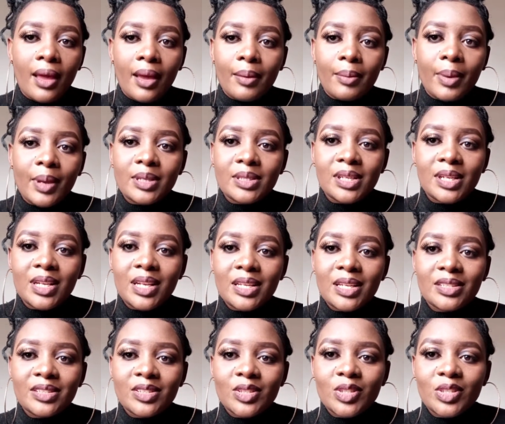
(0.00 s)
Basically,
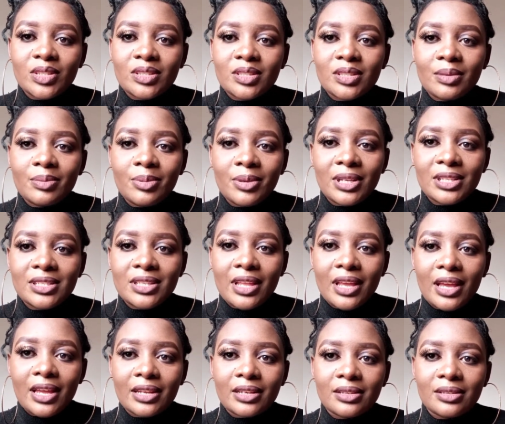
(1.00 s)
it's just as simple as
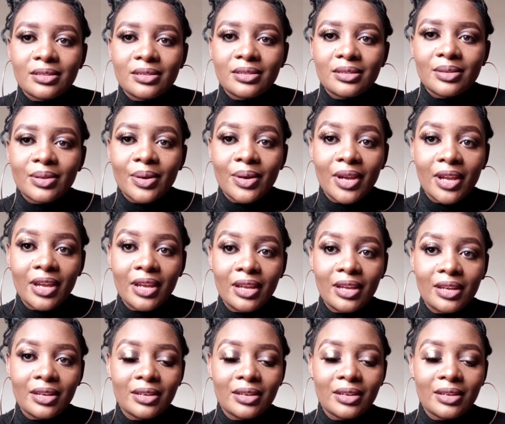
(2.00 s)
that. Okay,